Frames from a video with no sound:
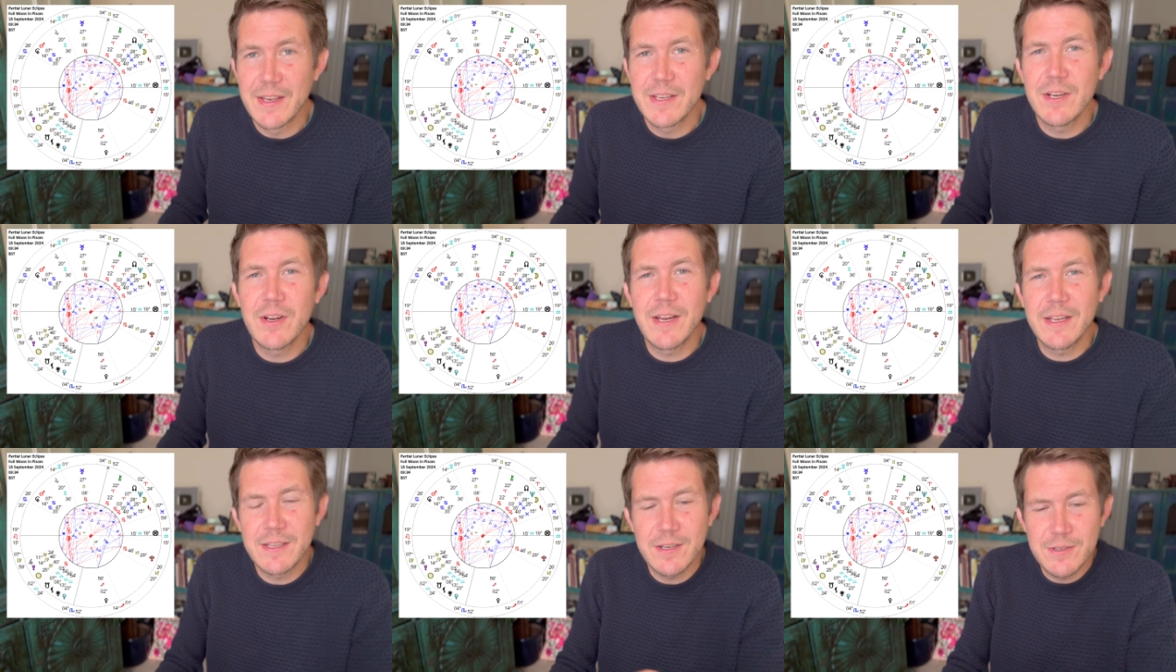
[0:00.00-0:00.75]
you know,
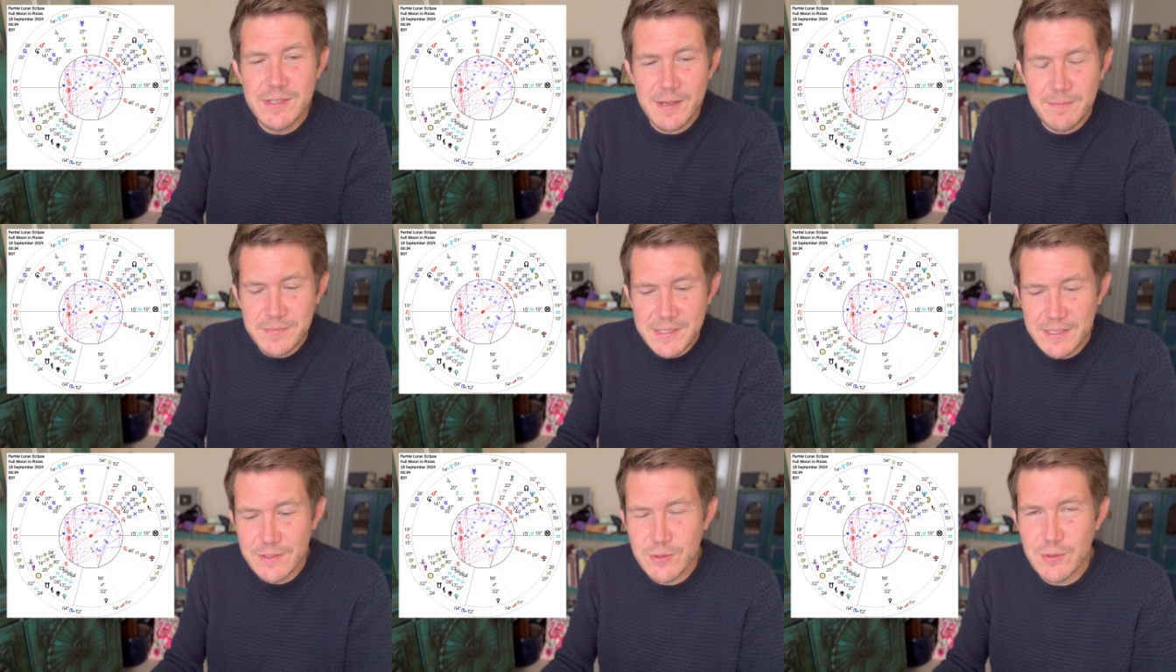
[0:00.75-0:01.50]
like those um,
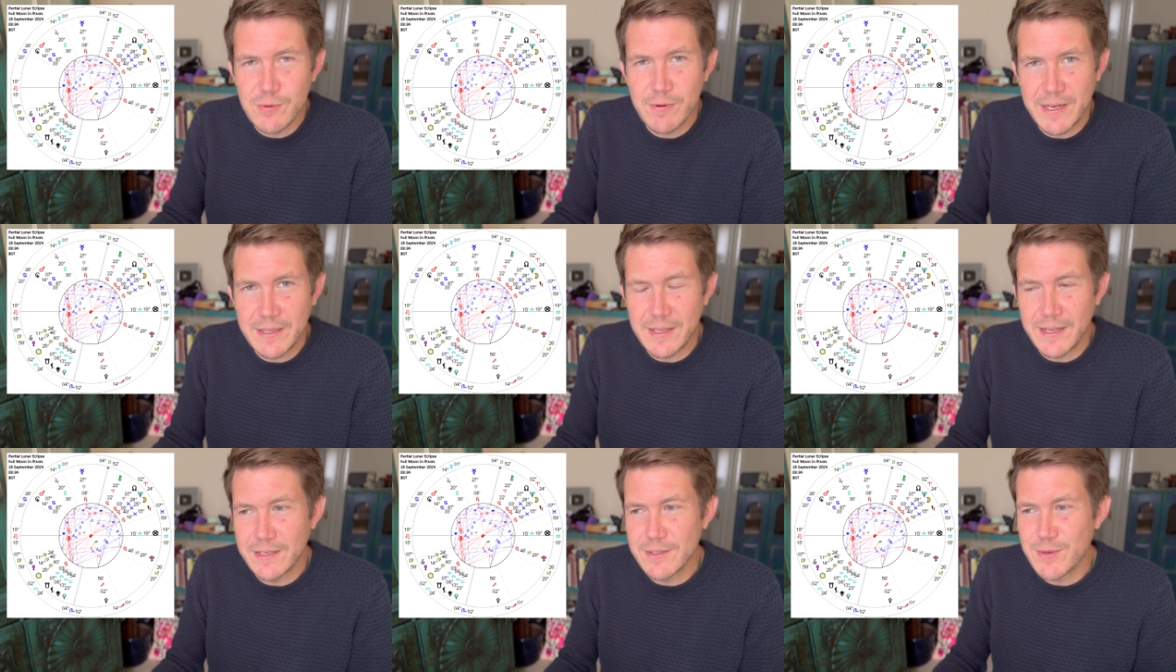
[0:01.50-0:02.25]
silkscreen
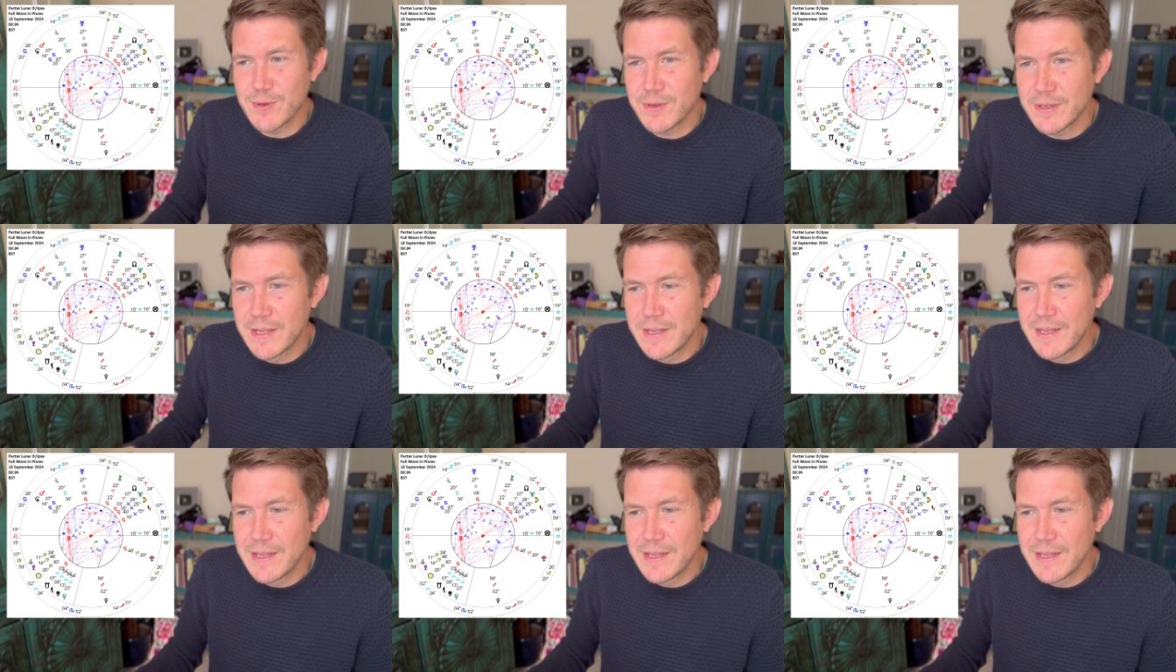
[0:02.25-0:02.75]
things or